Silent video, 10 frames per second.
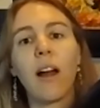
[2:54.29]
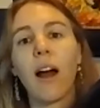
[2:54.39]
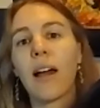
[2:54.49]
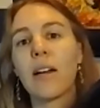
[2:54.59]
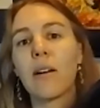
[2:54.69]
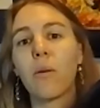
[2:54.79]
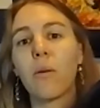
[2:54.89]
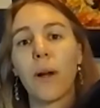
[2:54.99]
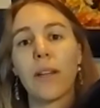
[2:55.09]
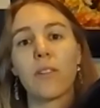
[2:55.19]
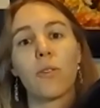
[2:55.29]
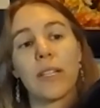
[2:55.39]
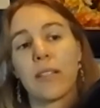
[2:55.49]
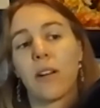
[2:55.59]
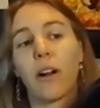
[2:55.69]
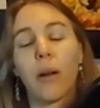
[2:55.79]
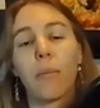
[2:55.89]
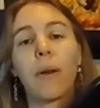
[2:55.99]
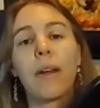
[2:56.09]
I went and joined a startup